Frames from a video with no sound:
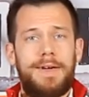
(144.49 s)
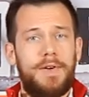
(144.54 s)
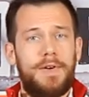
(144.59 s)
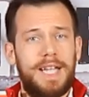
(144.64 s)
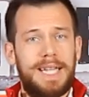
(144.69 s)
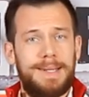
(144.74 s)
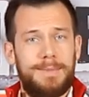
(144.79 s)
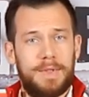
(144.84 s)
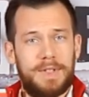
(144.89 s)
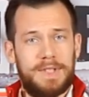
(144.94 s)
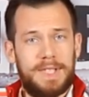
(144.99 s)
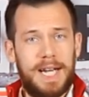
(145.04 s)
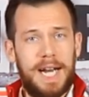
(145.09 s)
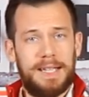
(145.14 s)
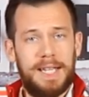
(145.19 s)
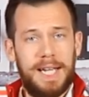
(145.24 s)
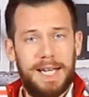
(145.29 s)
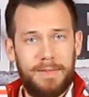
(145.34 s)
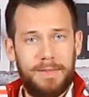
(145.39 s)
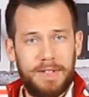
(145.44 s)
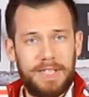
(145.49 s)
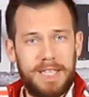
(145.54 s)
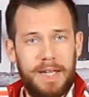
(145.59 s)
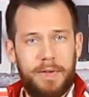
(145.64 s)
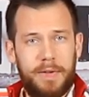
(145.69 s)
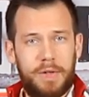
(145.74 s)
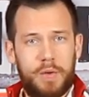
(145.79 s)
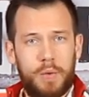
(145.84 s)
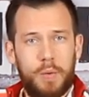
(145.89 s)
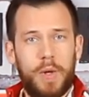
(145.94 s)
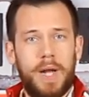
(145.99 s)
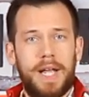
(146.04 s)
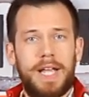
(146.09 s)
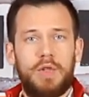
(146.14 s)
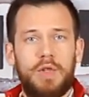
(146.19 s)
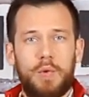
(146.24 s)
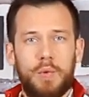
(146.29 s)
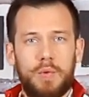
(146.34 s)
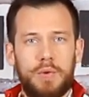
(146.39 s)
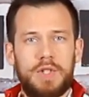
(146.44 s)
The inconvenience that I just
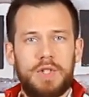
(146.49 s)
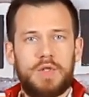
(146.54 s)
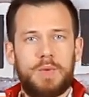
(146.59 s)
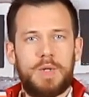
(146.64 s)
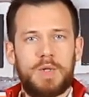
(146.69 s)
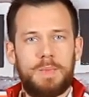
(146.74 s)
mentioned